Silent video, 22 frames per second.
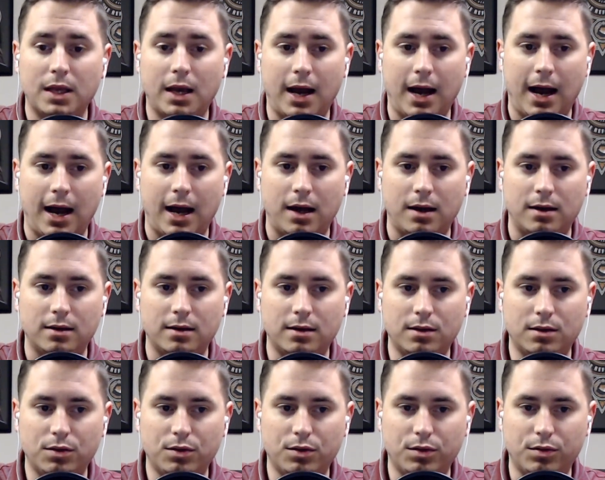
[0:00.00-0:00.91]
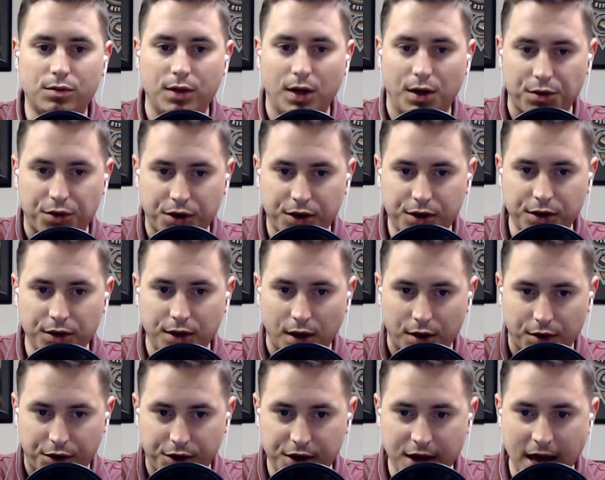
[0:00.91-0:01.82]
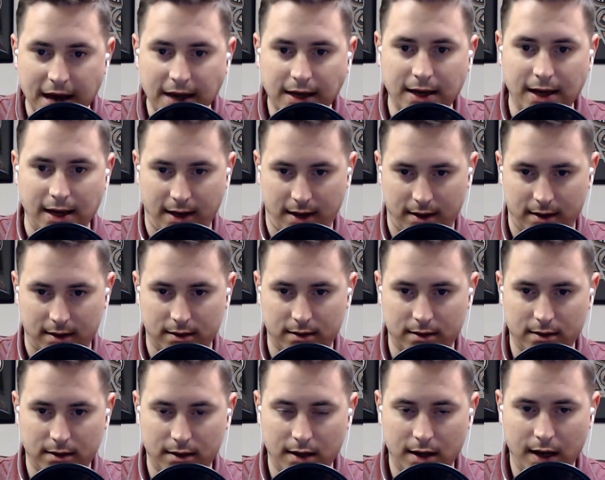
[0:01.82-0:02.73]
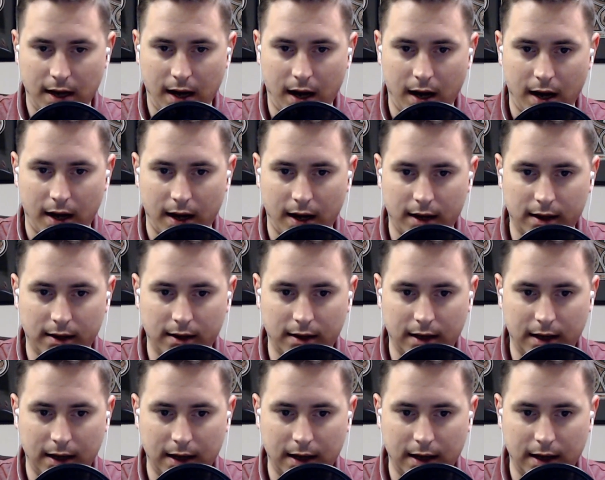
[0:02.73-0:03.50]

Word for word: uh, their their thinking uh,